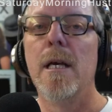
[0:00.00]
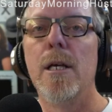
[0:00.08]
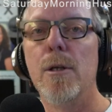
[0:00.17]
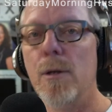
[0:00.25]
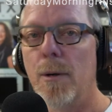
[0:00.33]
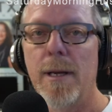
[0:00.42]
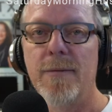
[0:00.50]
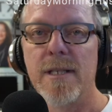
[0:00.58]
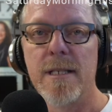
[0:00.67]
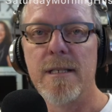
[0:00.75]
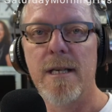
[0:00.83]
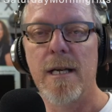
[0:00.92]
You don't have
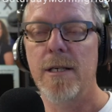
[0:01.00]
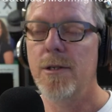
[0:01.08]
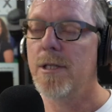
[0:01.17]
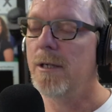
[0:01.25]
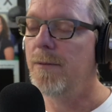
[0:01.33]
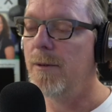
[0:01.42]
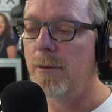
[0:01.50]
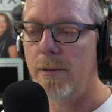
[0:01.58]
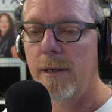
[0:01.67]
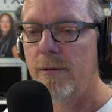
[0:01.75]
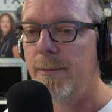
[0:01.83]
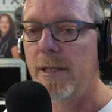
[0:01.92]
to design it yourself. You
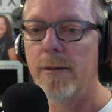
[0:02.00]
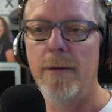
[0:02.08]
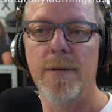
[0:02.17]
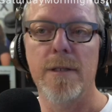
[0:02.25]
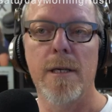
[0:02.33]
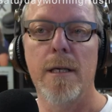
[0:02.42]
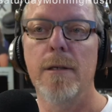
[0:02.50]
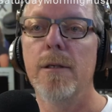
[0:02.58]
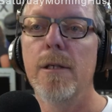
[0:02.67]
don't have to be a graphic designer.